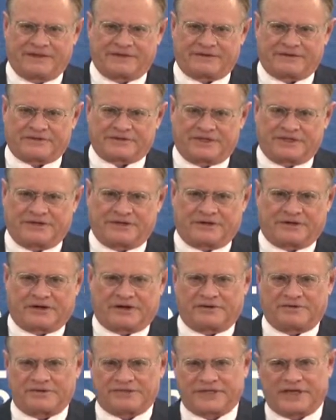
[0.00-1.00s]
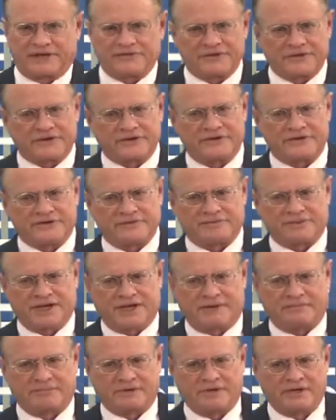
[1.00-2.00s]
Christine Lagarde was out there in
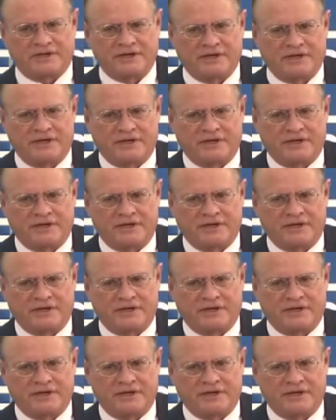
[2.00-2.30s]
September,